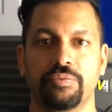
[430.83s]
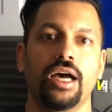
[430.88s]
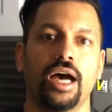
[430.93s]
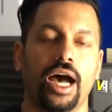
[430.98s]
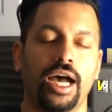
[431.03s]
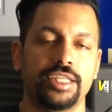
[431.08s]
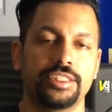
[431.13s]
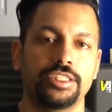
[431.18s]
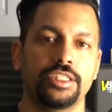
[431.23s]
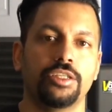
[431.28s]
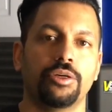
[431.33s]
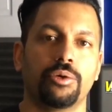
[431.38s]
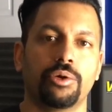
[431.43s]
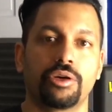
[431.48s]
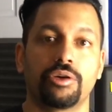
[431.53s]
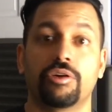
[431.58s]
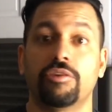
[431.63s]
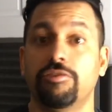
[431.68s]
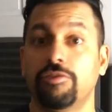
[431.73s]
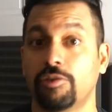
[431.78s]
I did
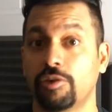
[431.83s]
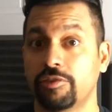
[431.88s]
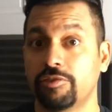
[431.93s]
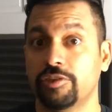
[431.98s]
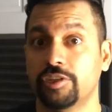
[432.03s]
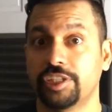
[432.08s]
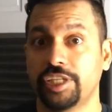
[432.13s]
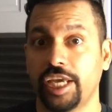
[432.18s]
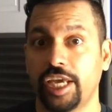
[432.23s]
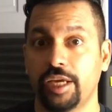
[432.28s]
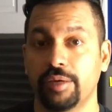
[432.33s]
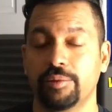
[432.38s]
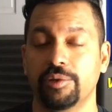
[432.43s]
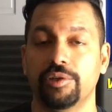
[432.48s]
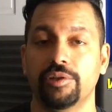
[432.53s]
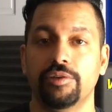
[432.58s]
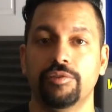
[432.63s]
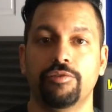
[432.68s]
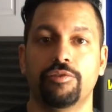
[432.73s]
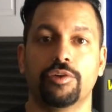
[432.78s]
order a 4 foot
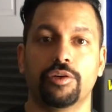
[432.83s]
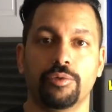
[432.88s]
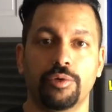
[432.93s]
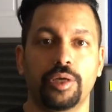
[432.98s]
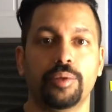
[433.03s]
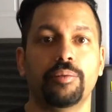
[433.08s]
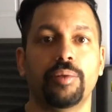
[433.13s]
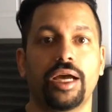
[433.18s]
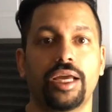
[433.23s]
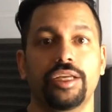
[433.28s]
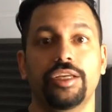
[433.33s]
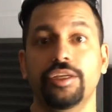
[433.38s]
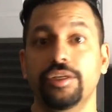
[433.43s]
cable for when my